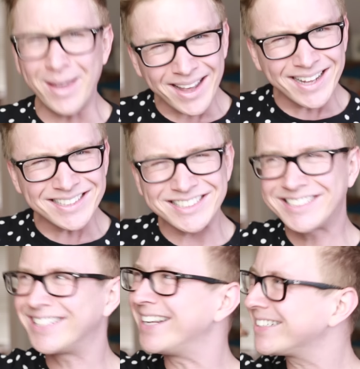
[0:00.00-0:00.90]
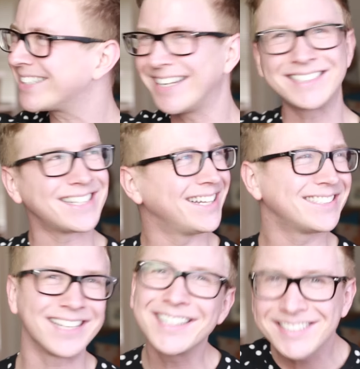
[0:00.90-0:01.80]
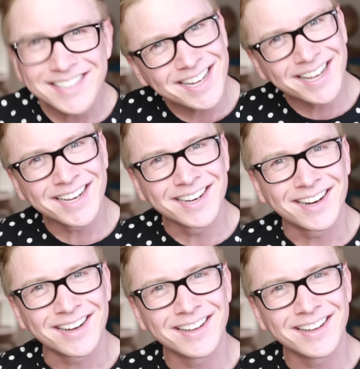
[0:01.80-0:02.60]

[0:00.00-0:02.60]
Bitch! Ding, ding, ding, ding, ding.